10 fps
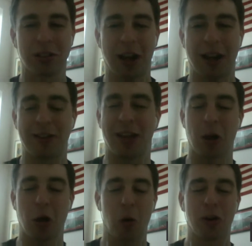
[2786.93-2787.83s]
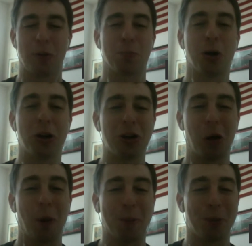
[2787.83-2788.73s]
and they
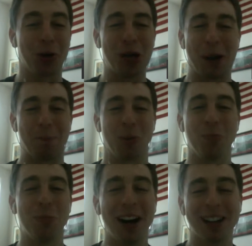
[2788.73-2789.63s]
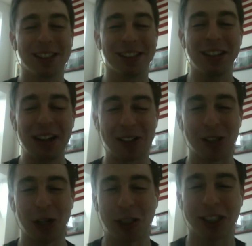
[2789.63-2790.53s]
turned on a boombox and
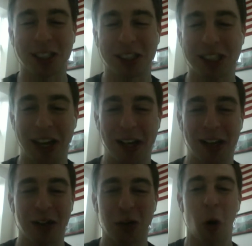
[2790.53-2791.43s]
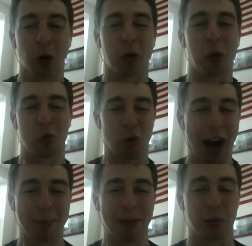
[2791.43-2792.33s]
started listening to like hardcore
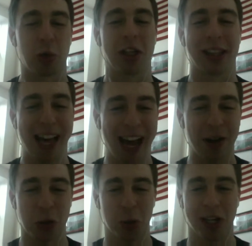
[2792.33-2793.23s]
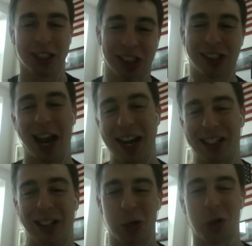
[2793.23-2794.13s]
rap like really loud and like
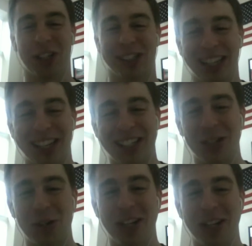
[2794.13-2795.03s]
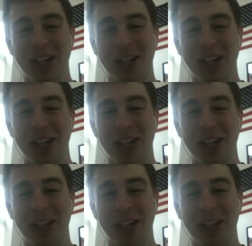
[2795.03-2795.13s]
dancing to it and singing to it,